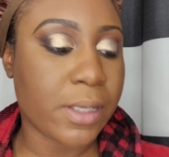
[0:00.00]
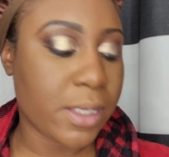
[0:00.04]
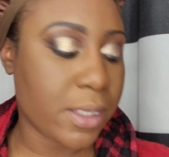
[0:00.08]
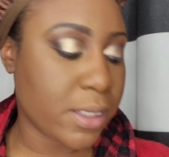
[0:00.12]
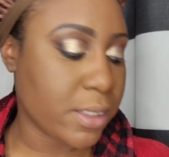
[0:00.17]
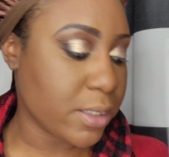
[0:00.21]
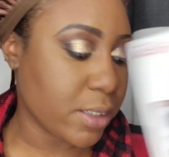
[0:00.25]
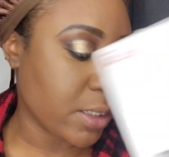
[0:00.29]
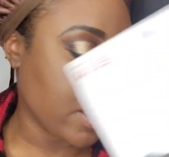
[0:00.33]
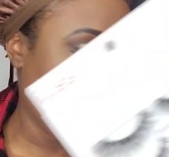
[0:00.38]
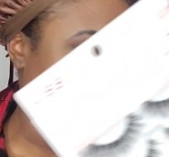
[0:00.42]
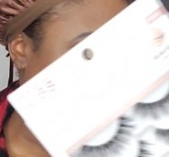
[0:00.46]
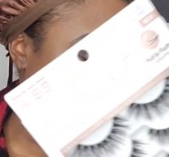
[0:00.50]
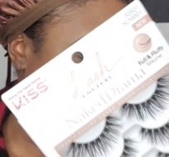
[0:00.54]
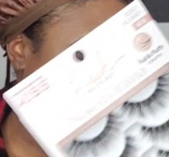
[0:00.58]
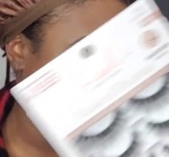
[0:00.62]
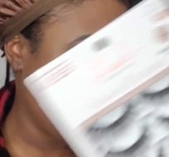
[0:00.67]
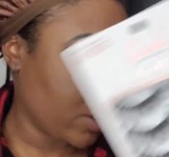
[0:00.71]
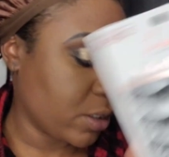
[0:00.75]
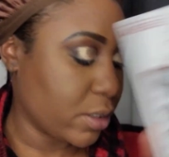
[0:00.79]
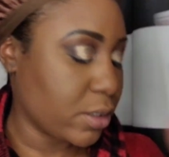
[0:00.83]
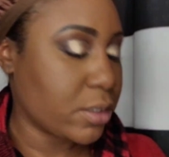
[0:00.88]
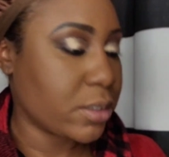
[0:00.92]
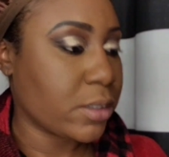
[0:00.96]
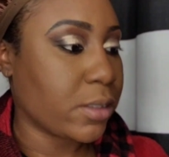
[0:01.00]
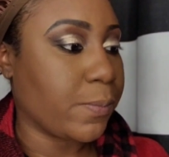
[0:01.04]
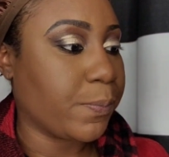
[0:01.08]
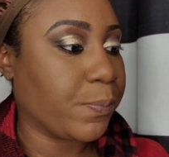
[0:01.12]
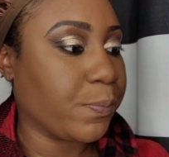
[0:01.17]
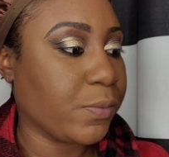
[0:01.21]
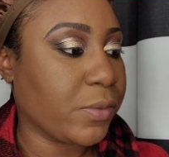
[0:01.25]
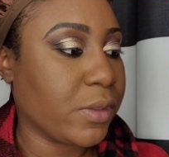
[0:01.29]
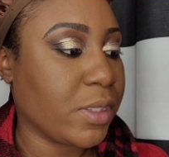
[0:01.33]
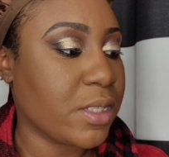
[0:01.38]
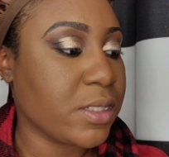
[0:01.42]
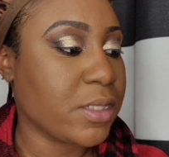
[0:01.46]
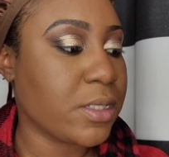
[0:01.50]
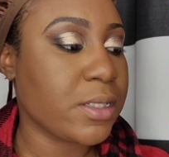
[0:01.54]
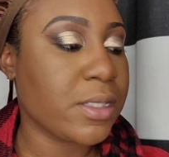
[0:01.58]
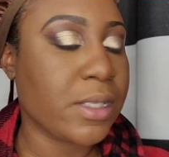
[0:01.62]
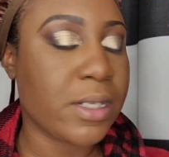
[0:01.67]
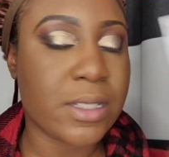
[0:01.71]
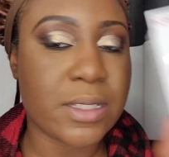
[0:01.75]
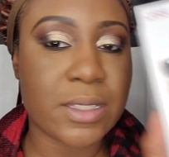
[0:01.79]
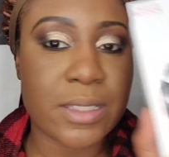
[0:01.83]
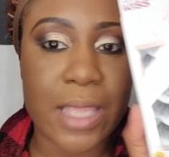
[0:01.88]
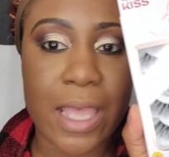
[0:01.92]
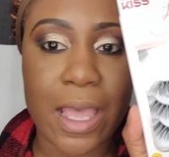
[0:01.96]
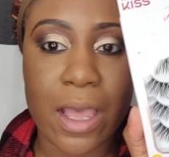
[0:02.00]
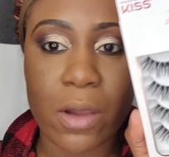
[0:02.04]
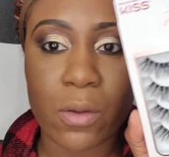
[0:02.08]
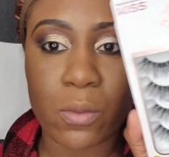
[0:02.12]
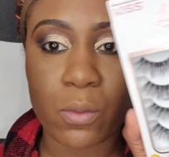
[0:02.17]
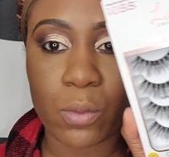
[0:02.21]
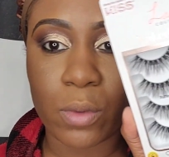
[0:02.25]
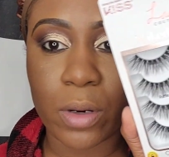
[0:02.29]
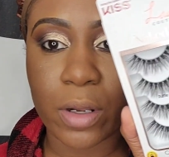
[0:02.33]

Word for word: Kiss Lashes. This is in the style